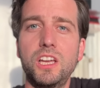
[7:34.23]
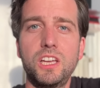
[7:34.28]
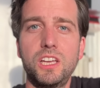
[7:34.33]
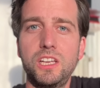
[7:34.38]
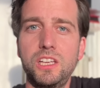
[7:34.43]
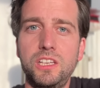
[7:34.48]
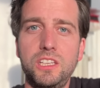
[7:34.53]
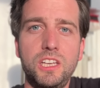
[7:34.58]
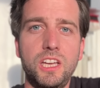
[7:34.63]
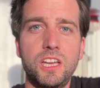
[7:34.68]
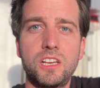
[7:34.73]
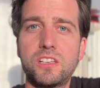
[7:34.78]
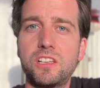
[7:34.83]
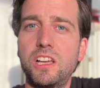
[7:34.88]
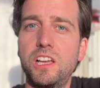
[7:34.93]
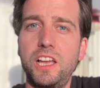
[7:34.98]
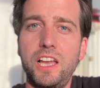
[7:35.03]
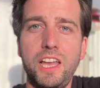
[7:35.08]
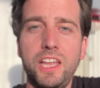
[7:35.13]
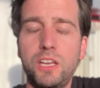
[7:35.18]
in the end.
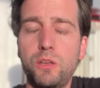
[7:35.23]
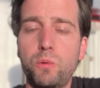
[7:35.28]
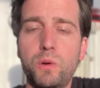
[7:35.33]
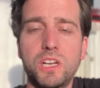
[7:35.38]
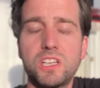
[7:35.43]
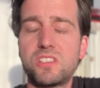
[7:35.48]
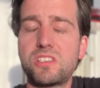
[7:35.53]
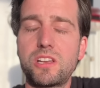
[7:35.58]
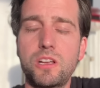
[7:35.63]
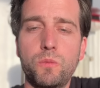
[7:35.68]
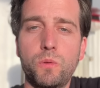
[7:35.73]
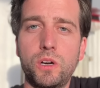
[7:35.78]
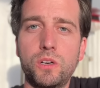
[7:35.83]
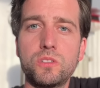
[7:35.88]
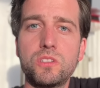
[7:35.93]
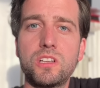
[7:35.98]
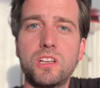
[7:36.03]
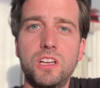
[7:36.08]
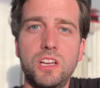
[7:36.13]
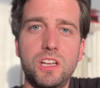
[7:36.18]
Anyways, they
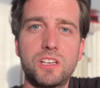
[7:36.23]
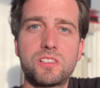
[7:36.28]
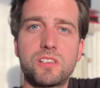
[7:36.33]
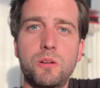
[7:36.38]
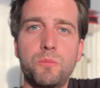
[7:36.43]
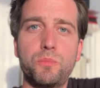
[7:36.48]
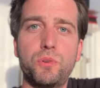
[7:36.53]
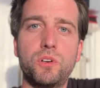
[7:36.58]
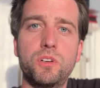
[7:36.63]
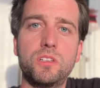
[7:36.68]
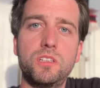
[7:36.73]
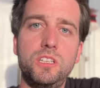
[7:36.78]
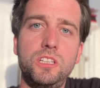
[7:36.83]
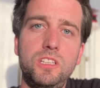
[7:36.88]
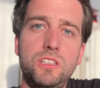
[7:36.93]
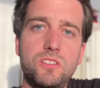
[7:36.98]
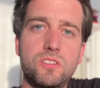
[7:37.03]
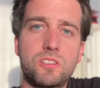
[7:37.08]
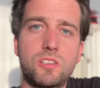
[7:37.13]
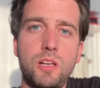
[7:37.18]
won't at some point
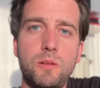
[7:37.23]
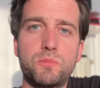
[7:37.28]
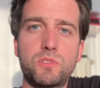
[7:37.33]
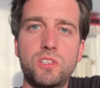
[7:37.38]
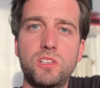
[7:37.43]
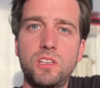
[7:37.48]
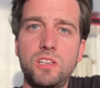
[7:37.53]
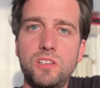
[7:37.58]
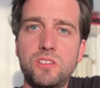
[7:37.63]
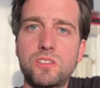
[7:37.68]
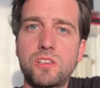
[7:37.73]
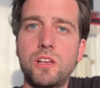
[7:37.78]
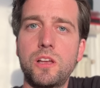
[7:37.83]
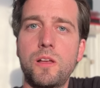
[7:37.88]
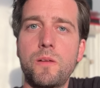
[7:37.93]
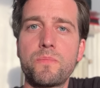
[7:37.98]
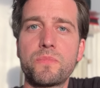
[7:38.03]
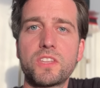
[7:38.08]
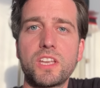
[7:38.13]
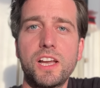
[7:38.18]
need subsidies
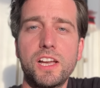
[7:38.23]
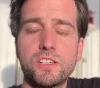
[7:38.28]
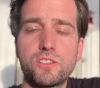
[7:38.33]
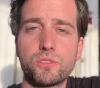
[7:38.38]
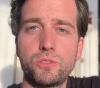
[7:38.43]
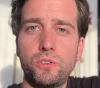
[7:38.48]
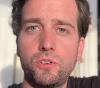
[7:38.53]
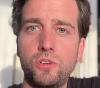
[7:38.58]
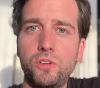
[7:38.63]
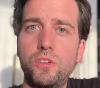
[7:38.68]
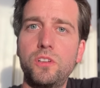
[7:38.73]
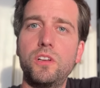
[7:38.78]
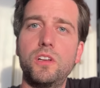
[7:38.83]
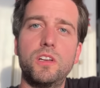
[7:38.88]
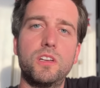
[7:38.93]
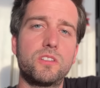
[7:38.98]
at all.